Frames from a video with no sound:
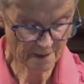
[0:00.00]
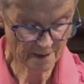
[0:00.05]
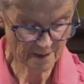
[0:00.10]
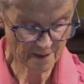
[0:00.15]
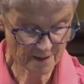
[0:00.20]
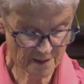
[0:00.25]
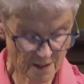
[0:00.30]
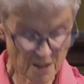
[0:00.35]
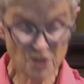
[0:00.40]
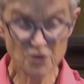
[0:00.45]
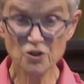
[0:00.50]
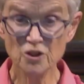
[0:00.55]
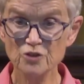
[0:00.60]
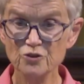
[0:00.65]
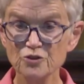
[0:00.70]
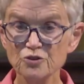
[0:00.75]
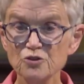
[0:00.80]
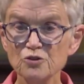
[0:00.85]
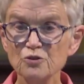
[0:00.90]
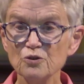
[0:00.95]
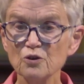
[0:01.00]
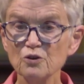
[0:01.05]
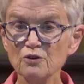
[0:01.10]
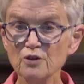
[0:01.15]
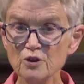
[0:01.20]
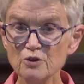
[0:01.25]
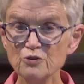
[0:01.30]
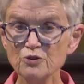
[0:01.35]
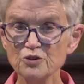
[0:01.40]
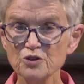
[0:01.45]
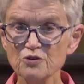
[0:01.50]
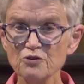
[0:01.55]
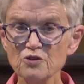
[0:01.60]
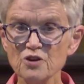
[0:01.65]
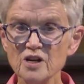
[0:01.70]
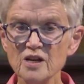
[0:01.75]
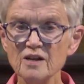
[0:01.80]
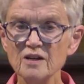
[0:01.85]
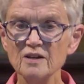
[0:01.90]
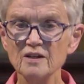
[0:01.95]
He just took those three
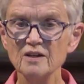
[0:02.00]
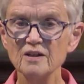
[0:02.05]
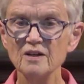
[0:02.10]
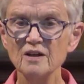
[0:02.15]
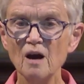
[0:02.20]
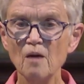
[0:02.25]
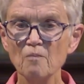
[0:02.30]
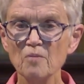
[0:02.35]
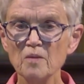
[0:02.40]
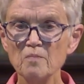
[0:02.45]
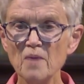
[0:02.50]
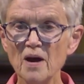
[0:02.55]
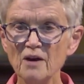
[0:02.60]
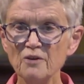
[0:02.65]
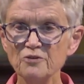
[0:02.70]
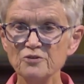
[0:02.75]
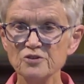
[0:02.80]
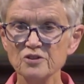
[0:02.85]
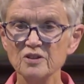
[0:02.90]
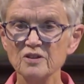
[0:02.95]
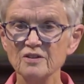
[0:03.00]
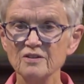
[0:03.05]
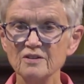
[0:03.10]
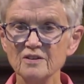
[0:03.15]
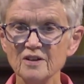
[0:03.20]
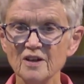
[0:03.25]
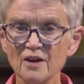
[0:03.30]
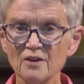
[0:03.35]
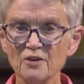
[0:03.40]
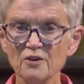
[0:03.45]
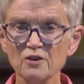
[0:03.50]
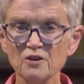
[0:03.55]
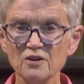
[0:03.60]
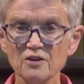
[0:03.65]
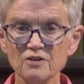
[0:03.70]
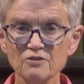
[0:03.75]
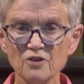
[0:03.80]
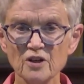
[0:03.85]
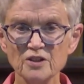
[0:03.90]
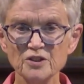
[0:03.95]
up the mountain at the
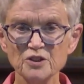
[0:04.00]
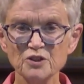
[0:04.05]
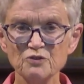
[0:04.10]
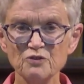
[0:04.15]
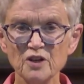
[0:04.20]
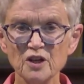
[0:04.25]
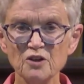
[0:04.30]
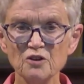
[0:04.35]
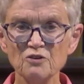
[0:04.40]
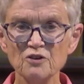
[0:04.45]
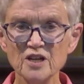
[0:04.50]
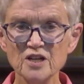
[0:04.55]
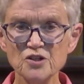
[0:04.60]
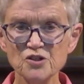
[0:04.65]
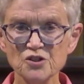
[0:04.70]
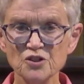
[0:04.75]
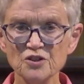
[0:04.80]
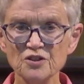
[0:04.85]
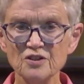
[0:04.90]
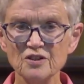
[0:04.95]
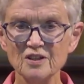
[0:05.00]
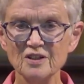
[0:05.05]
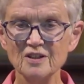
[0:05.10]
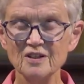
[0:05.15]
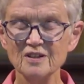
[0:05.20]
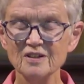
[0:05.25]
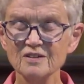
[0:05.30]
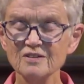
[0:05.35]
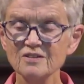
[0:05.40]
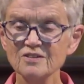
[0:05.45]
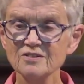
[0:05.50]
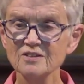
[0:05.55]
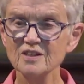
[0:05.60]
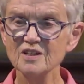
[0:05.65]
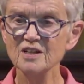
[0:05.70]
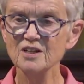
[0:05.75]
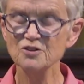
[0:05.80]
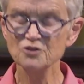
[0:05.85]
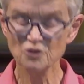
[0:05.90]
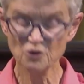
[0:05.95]
Transfiguration to see
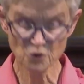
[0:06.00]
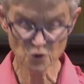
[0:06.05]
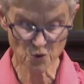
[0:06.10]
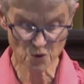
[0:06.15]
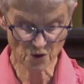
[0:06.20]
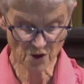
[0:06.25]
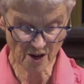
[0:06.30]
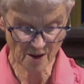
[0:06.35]
his glory.